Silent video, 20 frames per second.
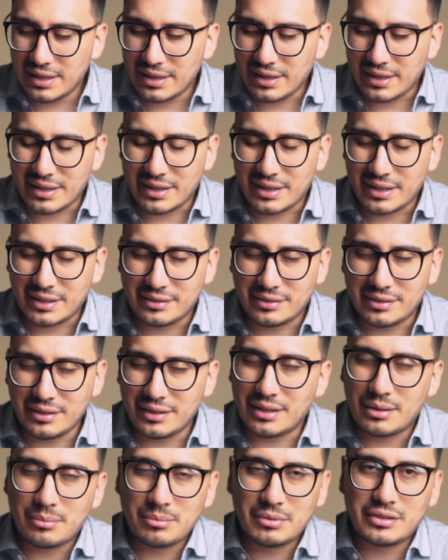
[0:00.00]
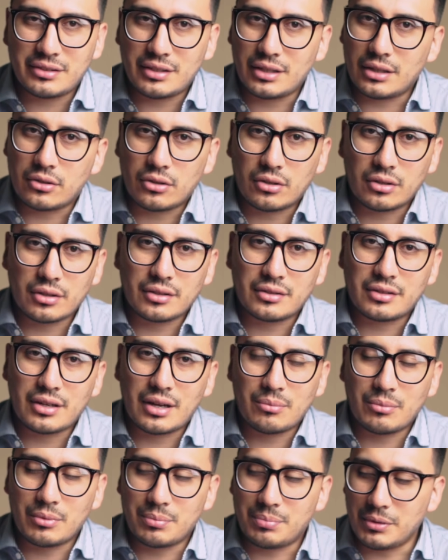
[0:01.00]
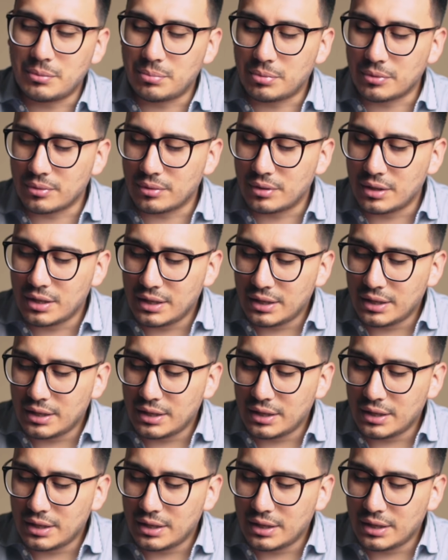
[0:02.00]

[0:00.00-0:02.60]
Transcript: And I see that mistake all the time with people